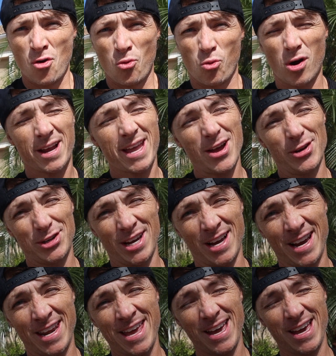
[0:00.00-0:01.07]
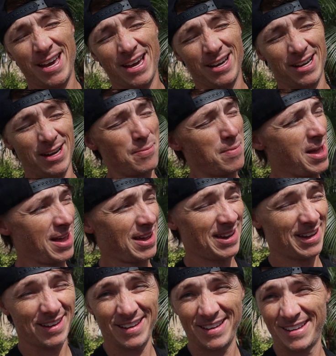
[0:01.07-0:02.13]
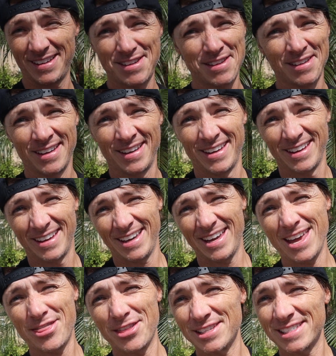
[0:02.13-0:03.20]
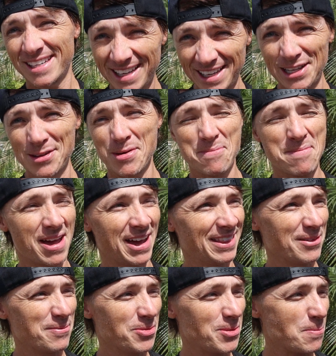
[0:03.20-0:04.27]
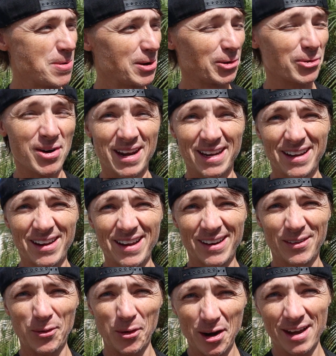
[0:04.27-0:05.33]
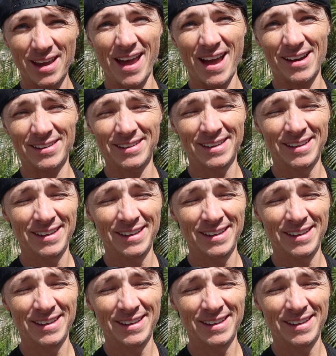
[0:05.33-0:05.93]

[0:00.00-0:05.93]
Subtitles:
Workout done. Oh man, Heath is killing me, man. The Built Ready workout.